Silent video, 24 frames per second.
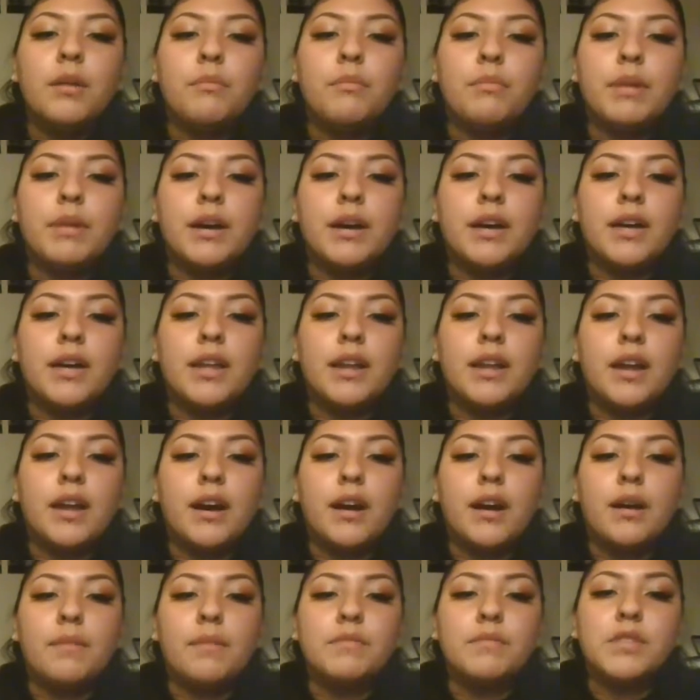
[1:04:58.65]
But
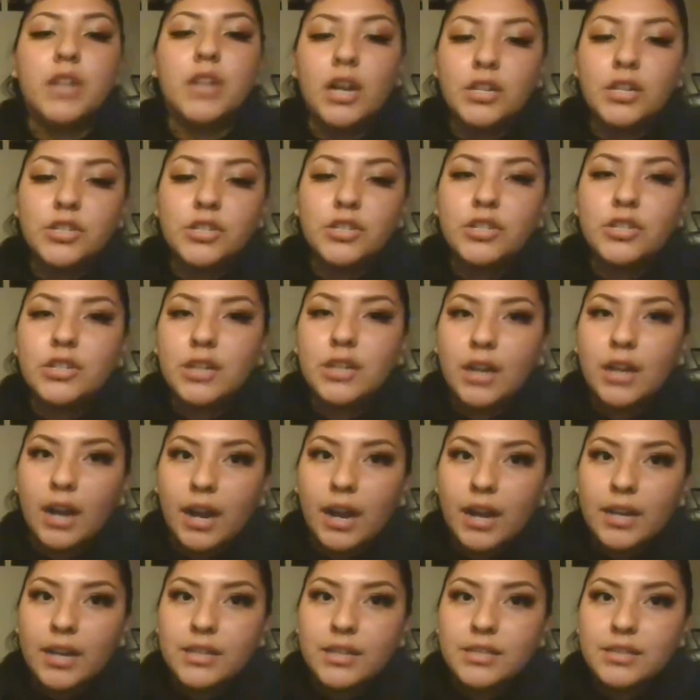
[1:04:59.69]
talk to your
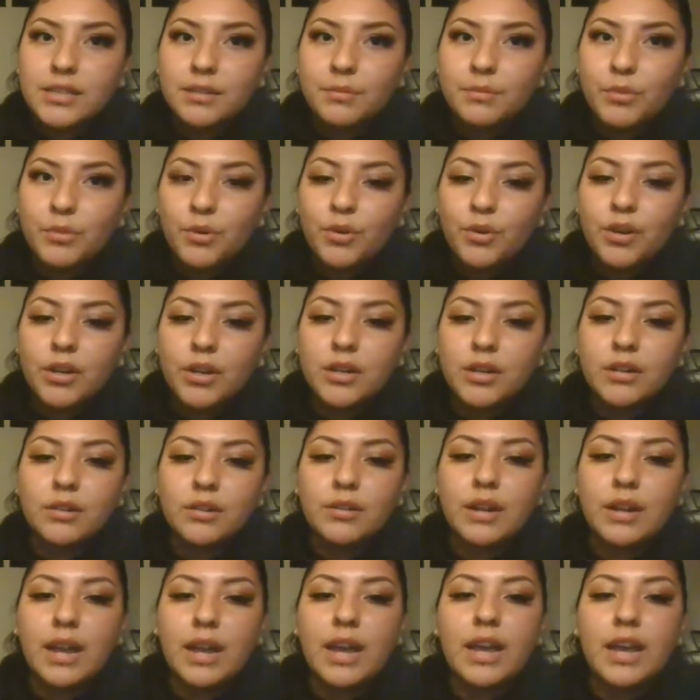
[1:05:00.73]
guide some more,
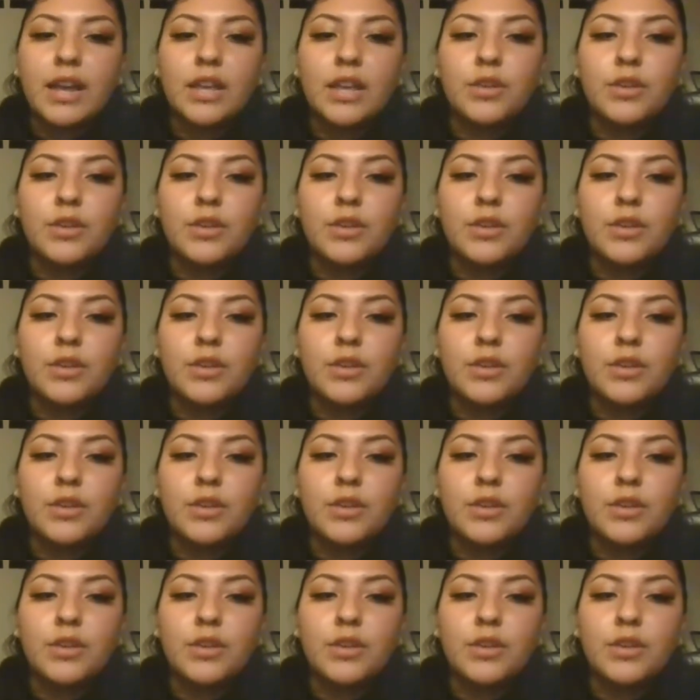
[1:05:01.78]
okay?